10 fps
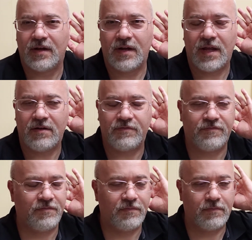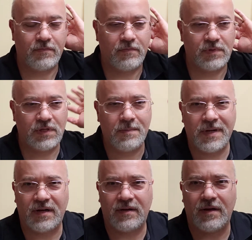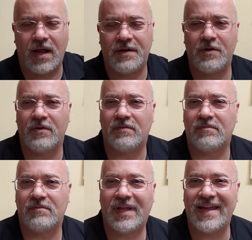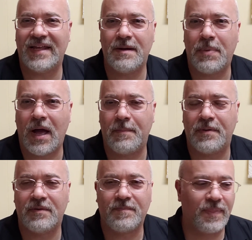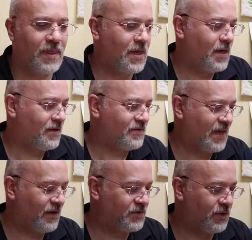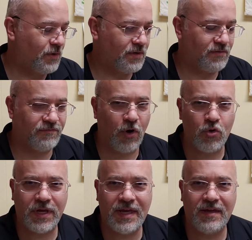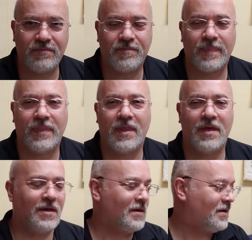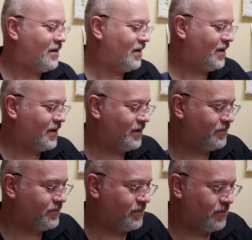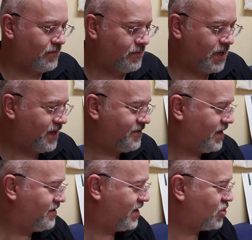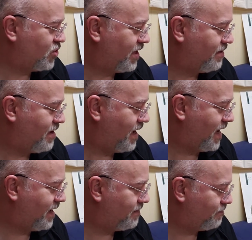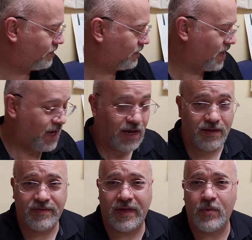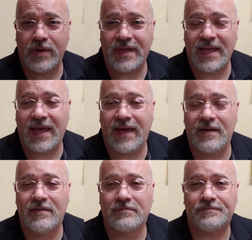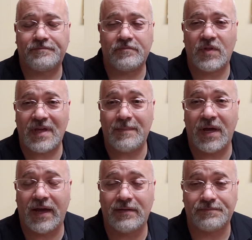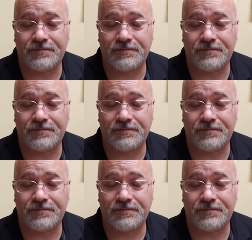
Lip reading: kind of a little bit of, I don't know, light hip hop sound to it, folky. But it's interesting. I like it. The other one that he had, same guy,